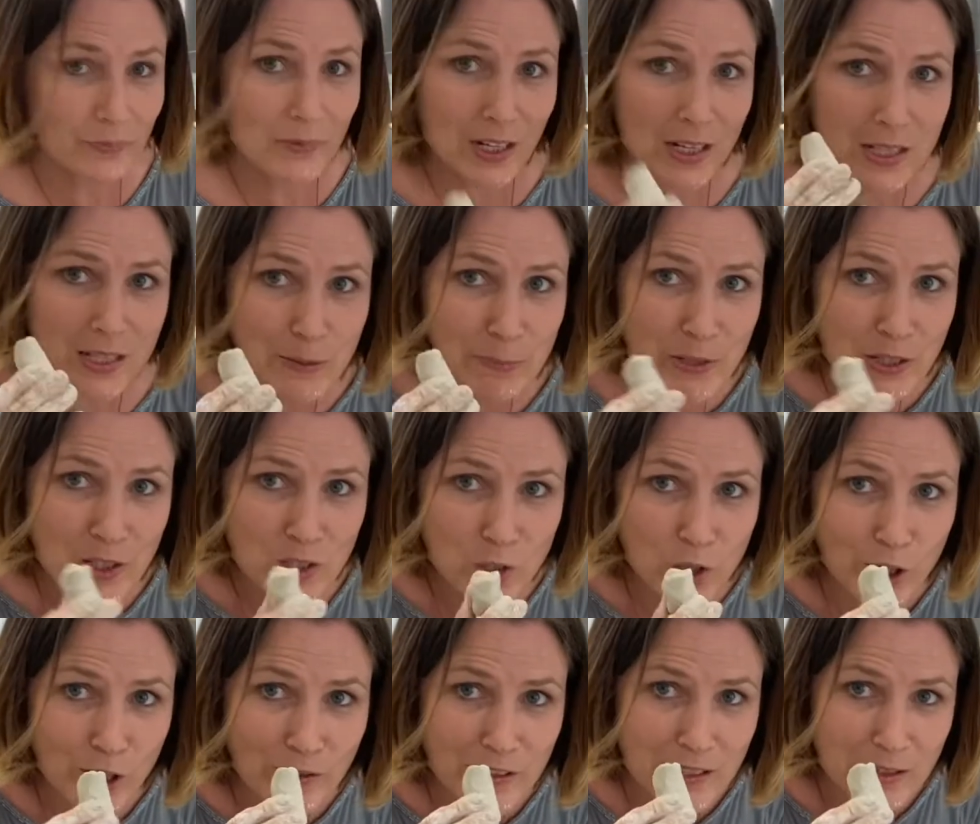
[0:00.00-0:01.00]
Slip and
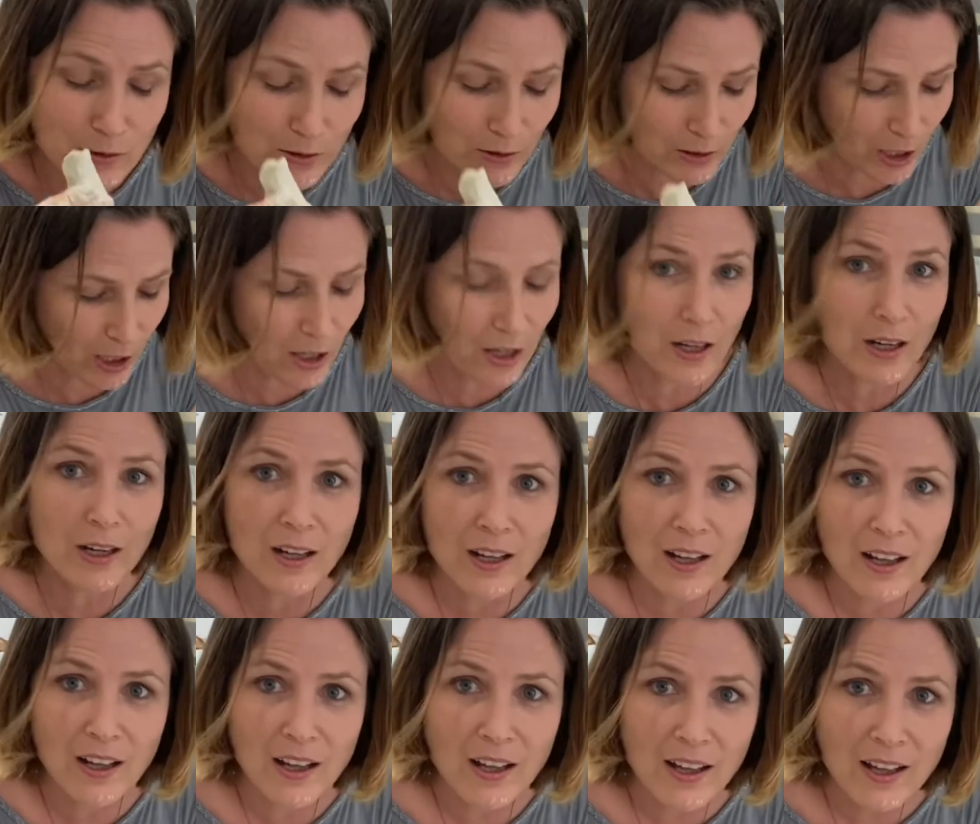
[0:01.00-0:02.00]
score this little log,
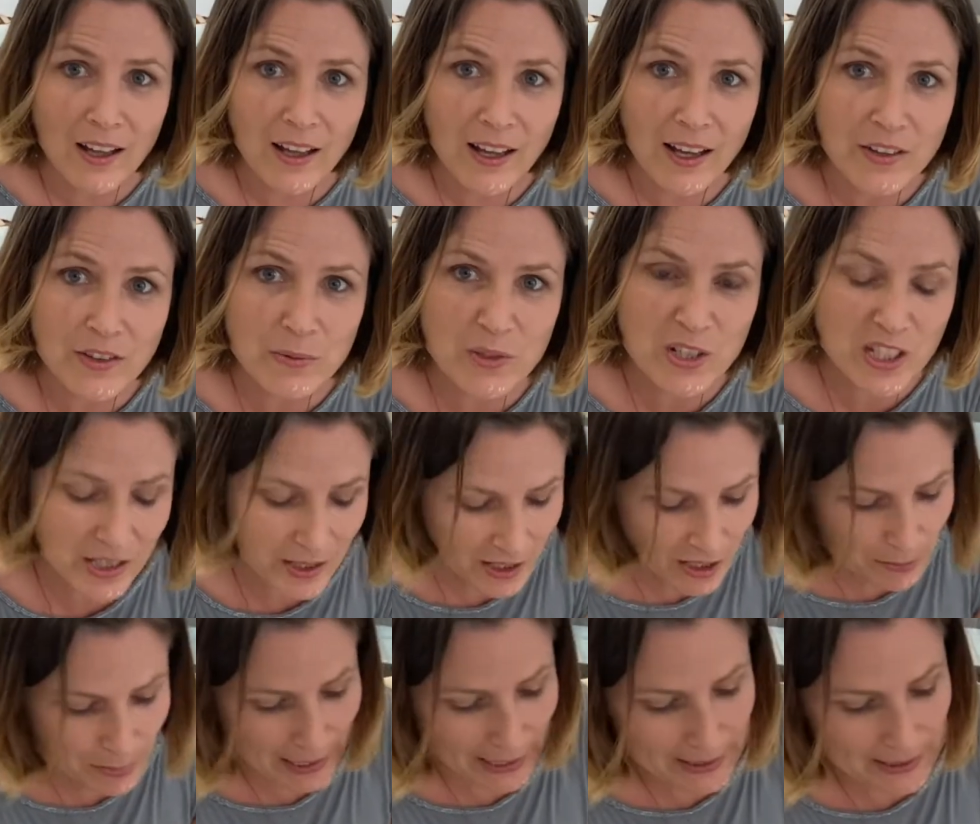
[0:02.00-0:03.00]
and I'm just going to
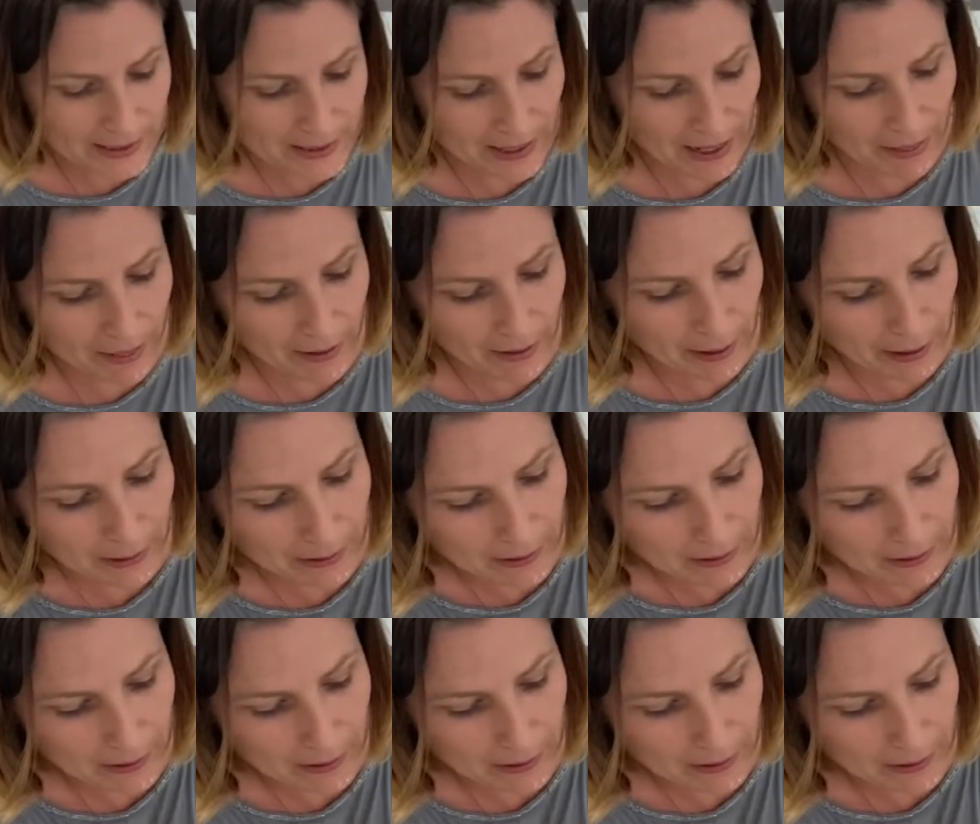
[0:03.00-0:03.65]
place that there,